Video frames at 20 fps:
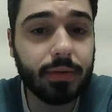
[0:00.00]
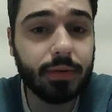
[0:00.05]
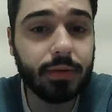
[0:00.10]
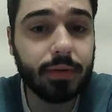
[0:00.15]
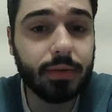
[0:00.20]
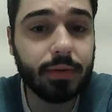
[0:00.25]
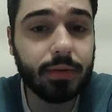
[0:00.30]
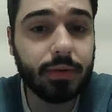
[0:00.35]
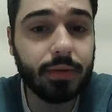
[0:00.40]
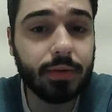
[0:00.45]

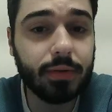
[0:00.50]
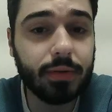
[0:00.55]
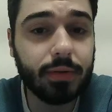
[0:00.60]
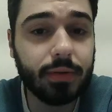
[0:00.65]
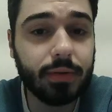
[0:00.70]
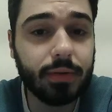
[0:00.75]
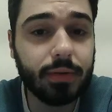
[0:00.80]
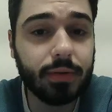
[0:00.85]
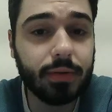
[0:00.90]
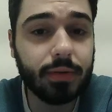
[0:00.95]
yeah,
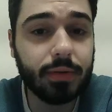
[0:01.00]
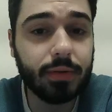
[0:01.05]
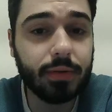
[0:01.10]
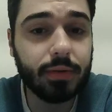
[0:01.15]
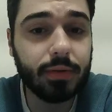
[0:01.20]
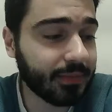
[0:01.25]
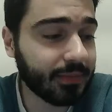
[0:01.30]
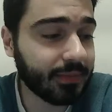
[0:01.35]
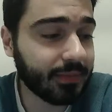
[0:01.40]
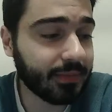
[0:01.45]
I was like
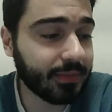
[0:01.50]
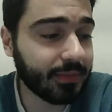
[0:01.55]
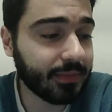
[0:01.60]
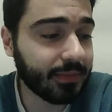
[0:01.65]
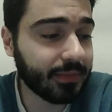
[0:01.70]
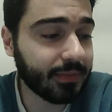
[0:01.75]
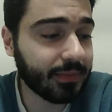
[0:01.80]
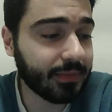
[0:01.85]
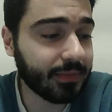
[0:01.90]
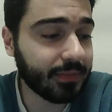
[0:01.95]

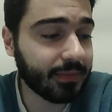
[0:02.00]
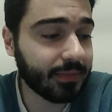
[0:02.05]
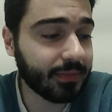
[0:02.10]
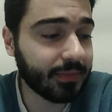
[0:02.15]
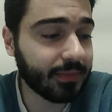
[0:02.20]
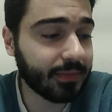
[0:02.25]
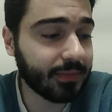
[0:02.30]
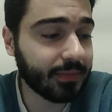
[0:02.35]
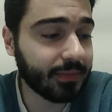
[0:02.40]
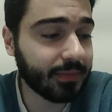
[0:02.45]

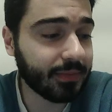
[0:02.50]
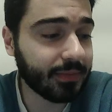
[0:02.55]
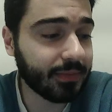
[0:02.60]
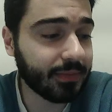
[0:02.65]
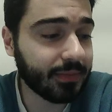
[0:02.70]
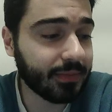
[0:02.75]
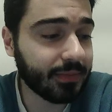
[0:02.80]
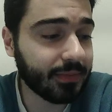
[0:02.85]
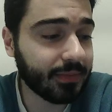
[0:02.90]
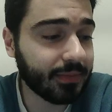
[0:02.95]
20-year-old Ty
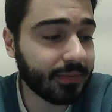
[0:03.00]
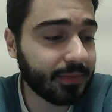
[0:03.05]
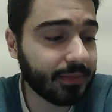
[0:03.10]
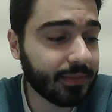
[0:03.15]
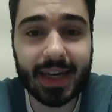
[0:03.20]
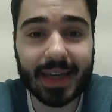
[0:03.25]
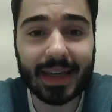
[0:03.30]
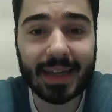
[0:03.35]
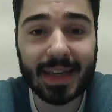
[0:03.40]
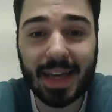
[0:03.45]
was gonna
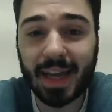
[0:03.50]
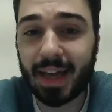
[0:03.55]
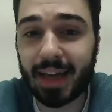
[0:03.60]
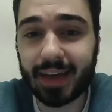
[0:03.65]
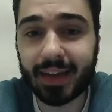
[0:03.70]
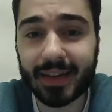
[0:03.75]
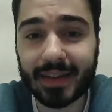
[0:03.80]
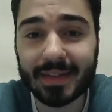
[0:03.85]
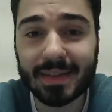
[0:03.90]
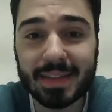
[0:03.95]
say, yeah,
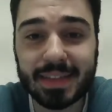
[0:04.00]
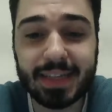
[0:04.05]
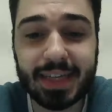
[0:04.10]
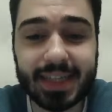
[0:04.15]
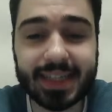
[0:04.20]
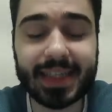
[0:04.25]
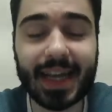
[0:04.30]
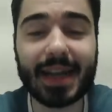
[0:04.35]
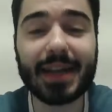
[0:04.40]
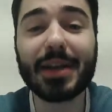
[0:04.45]

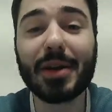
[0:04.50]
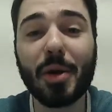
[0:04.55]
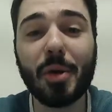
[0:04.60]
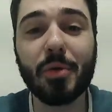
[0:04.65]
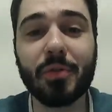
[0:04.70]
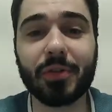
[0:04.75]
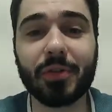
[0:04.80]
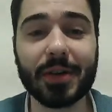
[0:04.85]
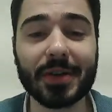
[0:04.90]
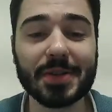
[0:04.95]
send it
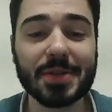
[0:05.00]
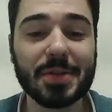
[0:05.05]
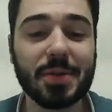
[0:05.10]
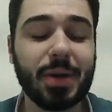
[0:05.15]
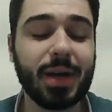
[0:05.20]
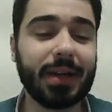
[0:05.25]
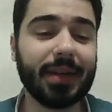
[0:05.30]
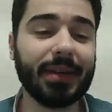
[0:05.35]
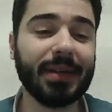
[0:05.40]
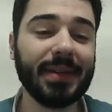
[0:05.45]
over. So
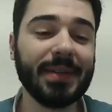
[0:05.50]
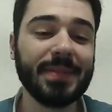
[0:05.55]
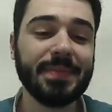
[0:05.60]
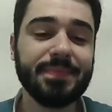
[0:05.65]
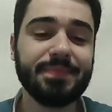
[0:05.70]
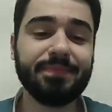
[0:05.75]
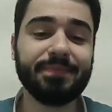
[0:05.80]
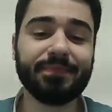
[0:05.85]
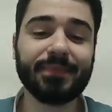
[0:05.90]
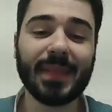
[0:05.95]
I
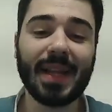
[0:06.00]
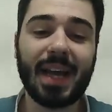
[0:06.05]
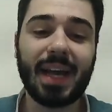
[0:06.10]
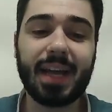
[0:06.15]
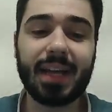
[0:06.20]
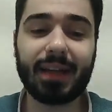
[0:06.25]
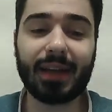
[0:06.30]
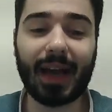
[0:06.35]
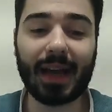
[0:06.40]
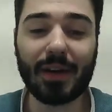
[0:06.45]

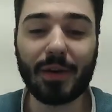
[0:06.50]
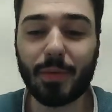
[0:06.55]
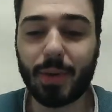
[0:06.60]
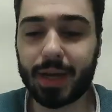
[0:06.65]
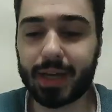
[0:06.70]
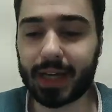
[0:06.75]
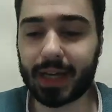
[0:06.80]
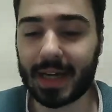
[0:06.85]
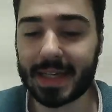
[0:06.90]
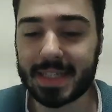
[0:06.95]
know
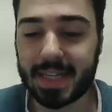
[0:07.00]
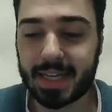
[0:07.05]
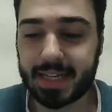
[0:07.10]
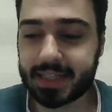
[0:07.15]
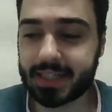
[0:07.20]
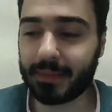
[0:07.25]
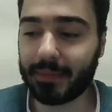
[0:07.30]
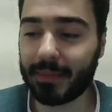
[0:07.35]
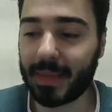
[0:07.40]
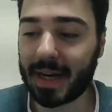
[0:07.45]
I sent
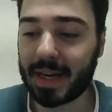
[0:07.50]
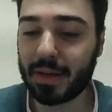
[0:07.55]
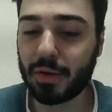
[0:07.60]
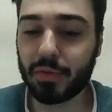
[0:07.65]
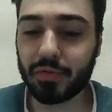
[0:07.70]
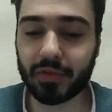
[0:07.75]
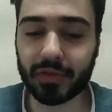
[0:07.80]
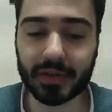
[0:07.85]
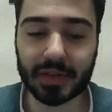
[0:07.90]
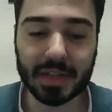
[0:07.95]
some money
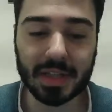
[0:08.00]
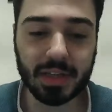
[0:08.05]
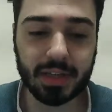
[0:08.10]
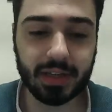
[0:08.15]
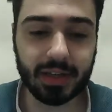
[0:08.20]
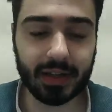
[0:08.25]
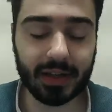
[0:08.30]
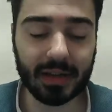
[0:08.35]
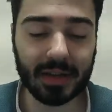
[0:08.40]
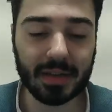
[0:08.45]
over
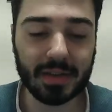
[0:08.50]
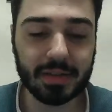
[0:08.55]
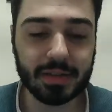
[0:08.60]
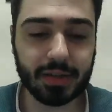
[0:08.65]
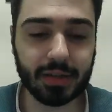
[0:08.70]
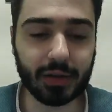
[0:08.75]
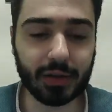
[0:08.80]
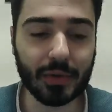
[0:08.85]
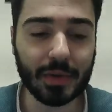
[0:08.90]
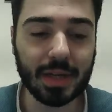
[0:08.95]
to
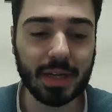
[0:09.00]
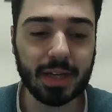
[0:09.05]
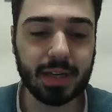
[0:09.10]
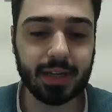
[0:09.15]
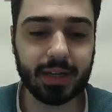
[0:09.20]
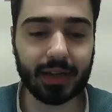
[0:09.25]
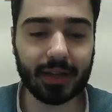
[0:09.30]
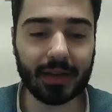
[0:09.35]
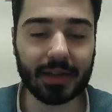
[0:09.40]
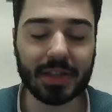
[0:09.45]

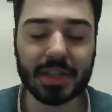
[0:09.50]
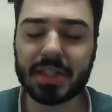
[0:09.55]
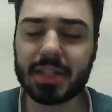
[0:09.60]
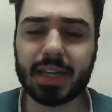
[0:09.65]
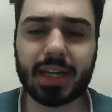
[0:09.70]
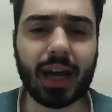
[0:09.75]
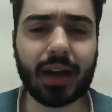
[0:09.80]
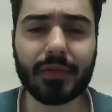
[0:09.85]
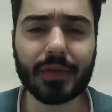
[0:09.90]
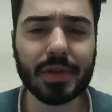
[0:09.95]
Luca just to
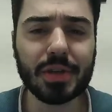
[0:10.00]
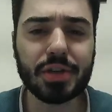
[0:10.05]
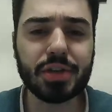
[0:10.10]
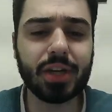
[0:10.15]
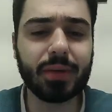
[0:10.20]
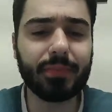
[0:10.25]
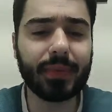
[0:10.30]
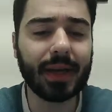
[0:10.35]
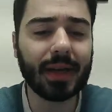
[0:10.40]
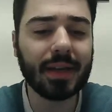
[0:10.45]
cover the
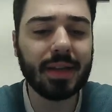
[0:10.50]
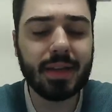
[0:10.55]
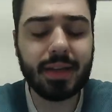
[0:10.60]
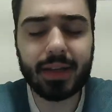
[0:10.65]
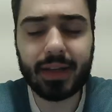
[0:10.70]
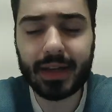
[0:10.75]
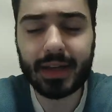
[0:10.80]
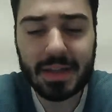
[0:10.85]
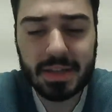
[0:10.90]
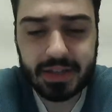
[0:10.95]
shipping.
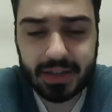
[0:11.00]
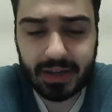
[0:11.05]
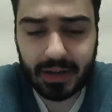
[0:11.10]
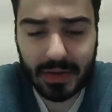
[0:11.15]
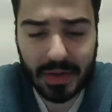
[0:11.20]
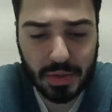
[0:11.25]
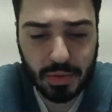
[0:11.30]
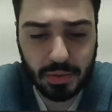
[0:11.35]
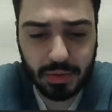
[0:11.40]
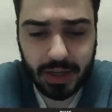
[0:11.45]
So I was
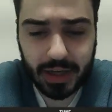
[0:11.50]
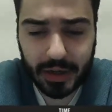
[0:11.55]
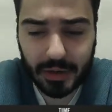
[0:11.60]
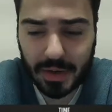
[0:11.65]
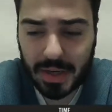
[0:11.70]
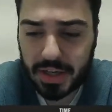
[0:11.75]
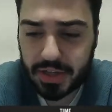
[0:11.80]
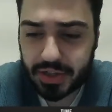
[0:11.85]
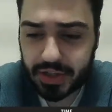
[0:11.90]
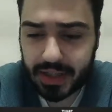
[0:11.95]
so like
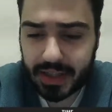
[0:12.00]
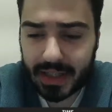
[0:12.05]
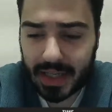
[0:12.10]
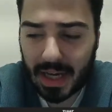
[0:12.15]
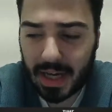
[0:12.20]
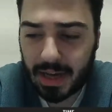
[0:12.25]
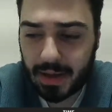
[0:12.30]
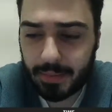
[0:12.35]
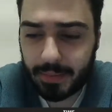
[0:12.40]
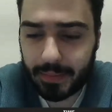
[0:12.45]
gracious.
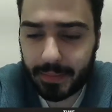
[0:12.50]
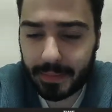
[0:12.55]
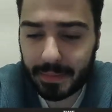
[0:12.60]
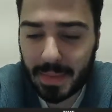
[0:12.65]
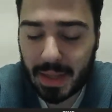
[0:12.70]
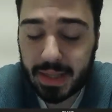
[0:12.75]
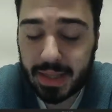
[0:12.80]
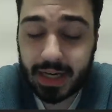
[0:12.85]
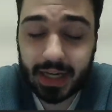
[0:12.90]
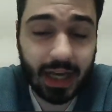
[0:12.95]

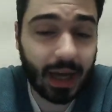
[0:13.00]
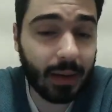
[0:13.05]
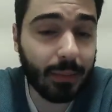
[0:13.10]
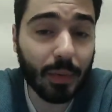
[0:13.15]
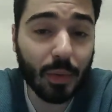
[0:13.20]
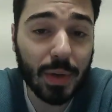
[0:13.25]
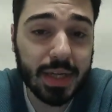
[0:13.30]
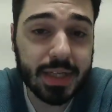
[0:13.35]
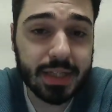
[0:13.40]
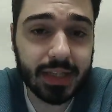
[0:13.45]
And then a couple
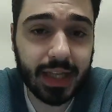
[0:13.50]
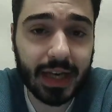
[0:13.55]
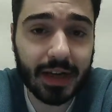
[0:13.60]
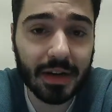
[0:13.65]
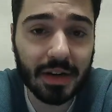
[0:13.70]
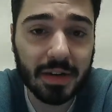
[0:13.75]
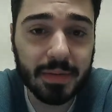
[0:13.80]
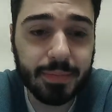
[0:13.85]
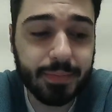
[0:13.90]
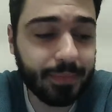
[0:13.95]
weeks later,